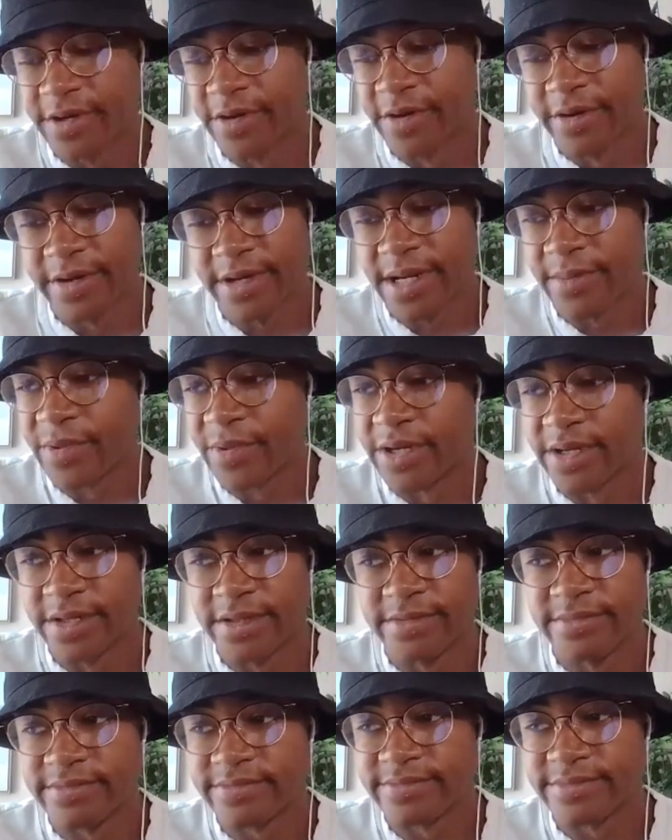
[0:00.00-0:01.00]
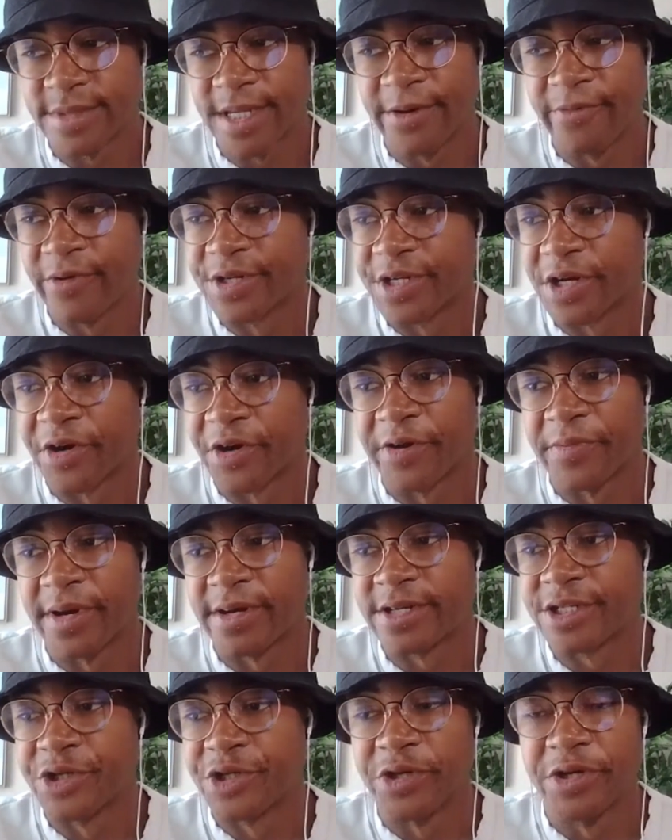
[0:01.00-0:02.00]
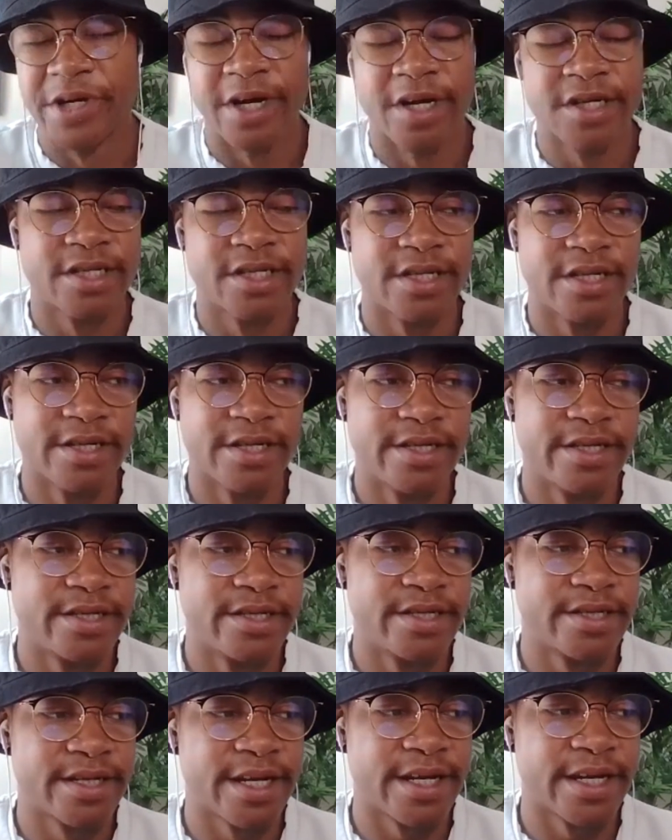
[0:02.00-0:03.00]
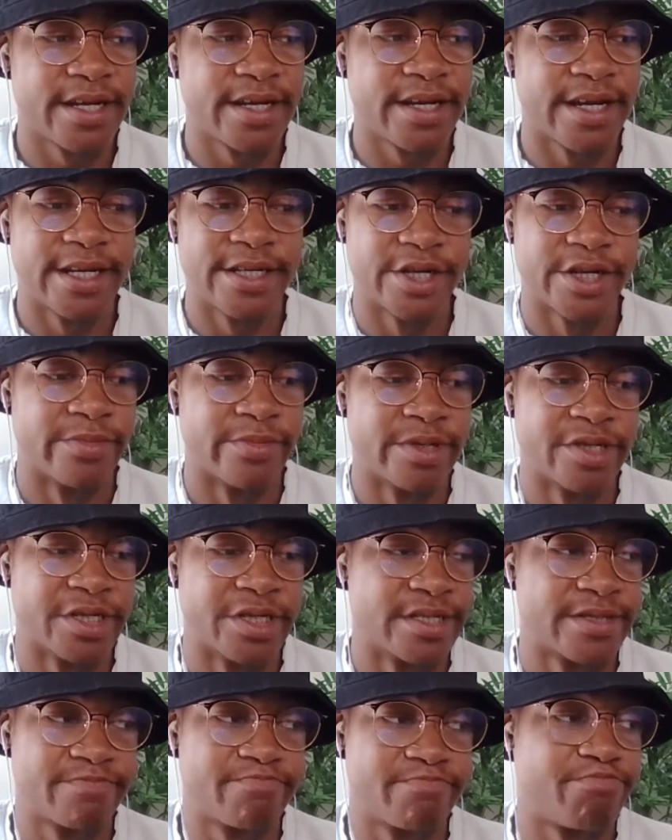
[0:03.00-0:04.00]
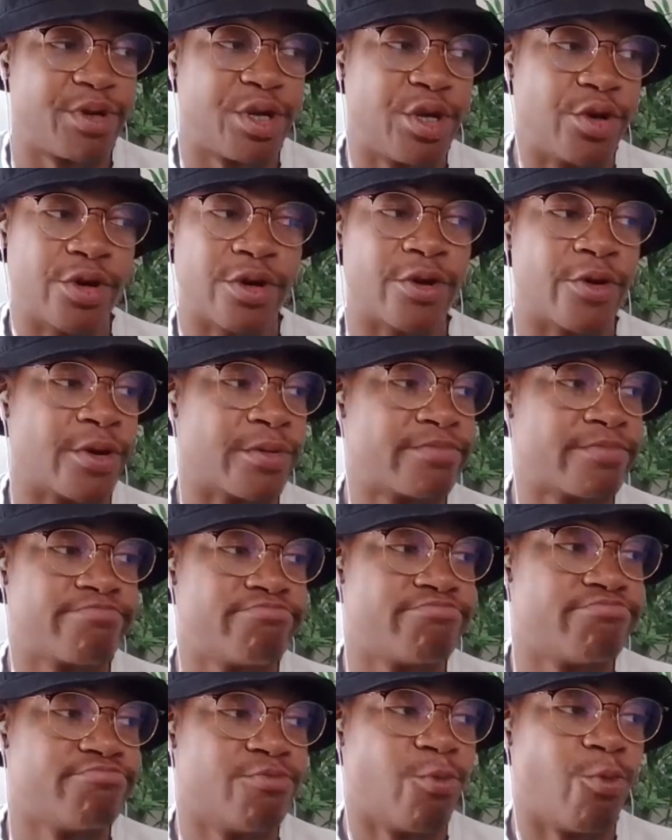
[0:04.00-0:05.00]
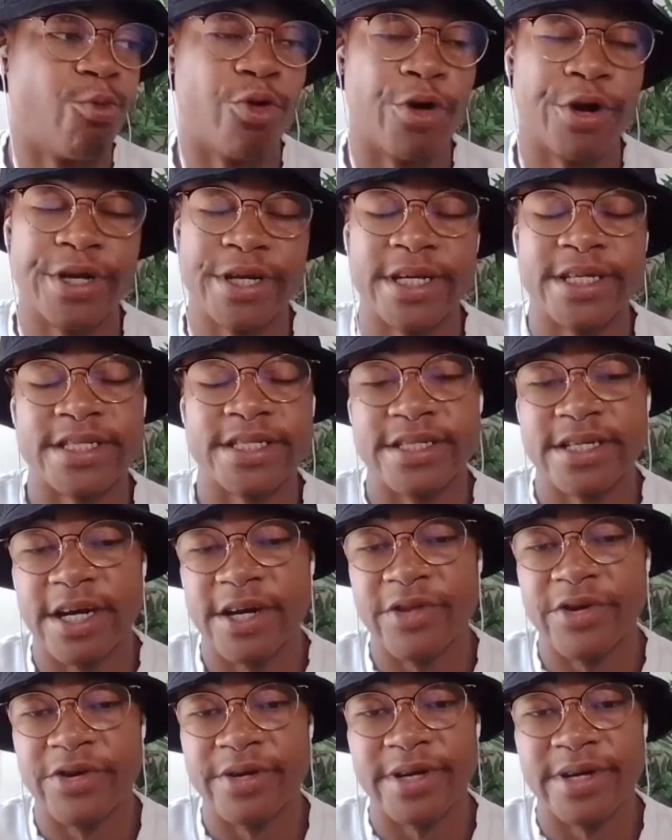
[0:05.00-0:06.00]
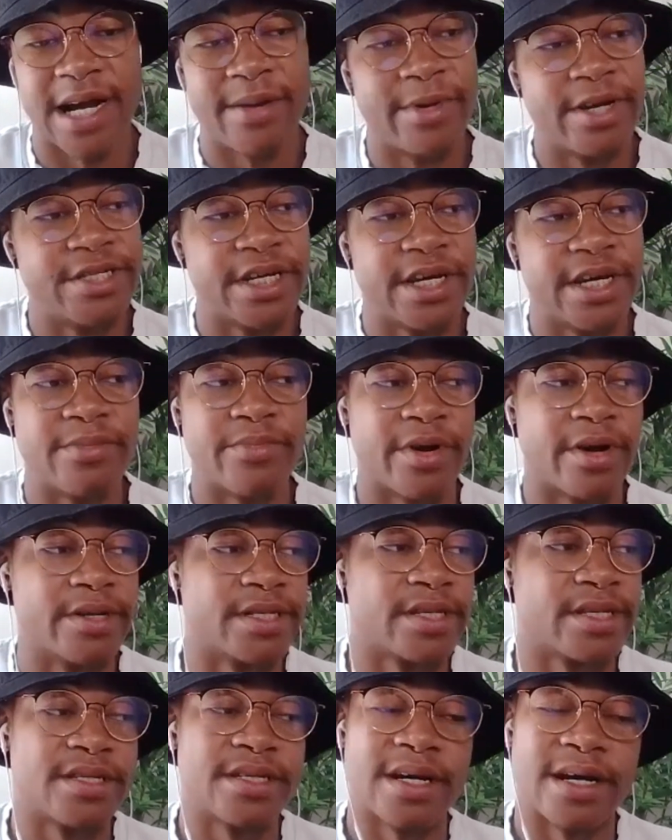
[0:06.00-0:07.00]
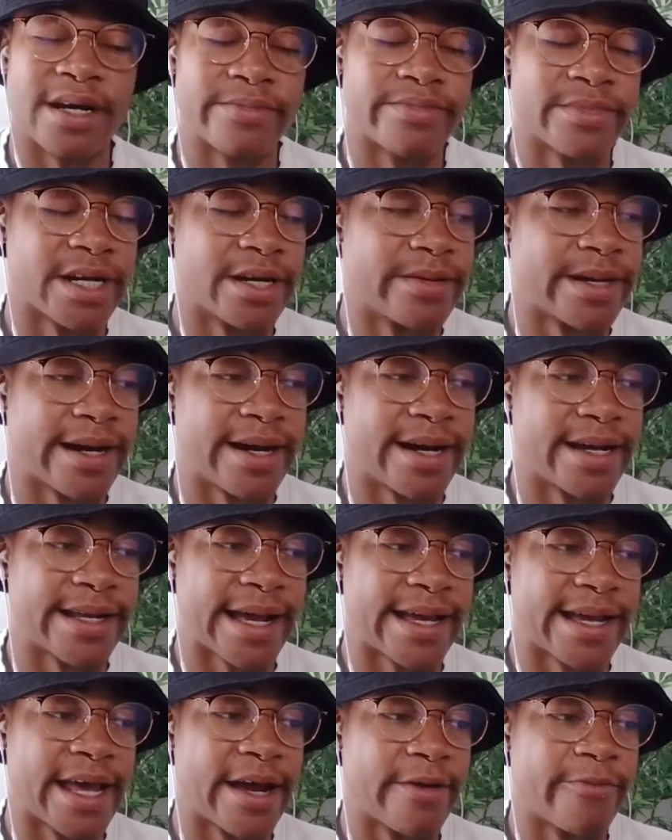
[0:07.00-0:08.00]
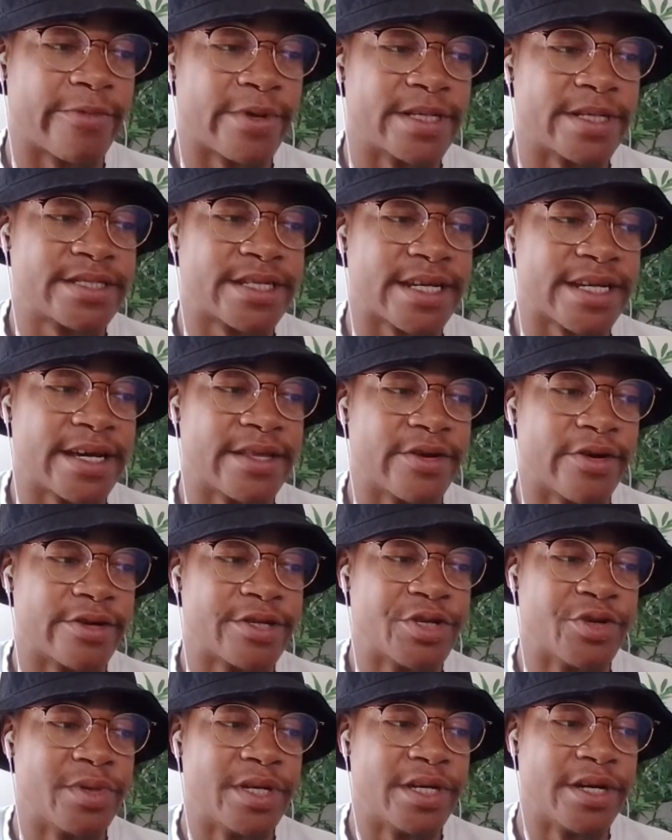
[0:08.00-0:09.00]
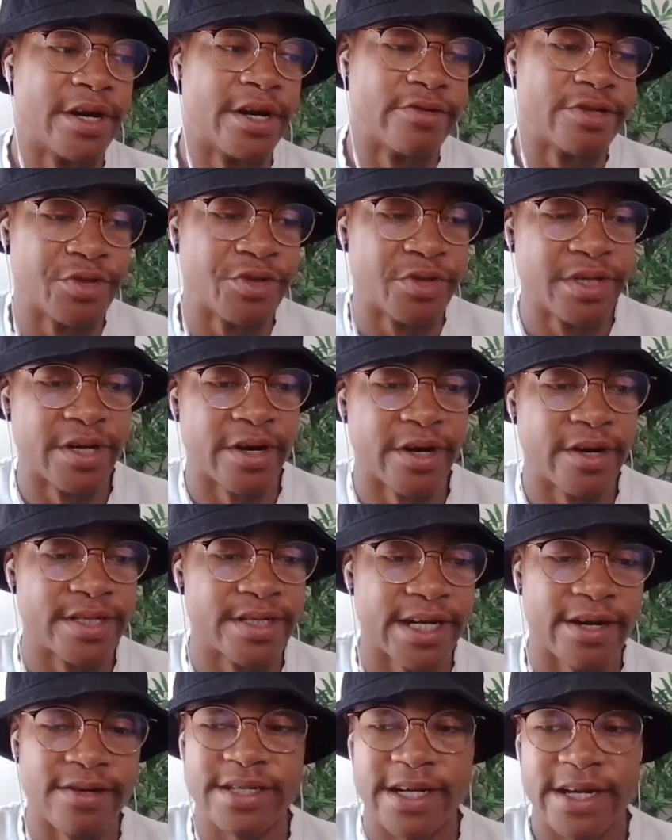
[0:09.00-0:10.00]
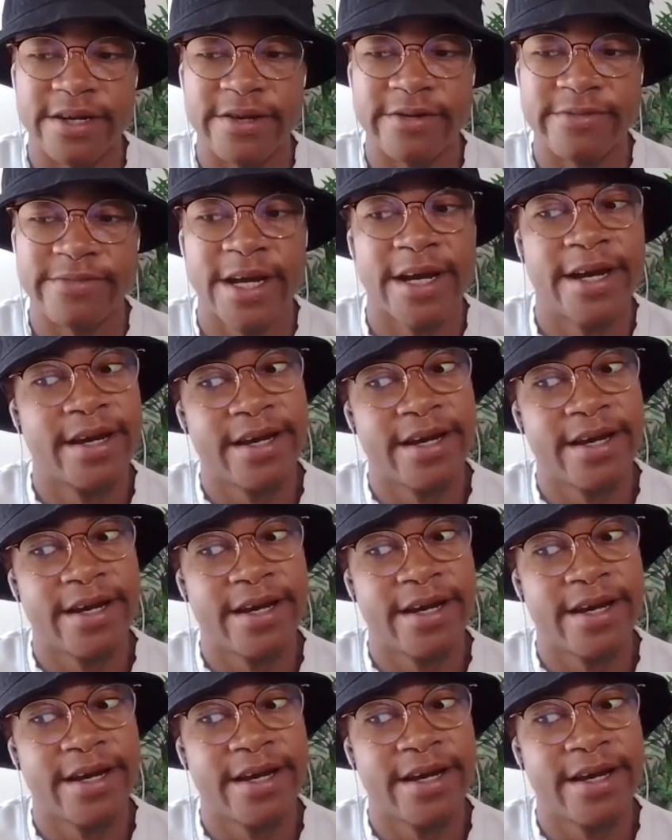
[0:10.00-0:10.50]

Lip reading: agree. I mean, if we're talking about shooting guards in the league in terms of just pure one against the other, I mean, Jaylen Brown's at the top. I can't really say there are too many other shooting guards outside of,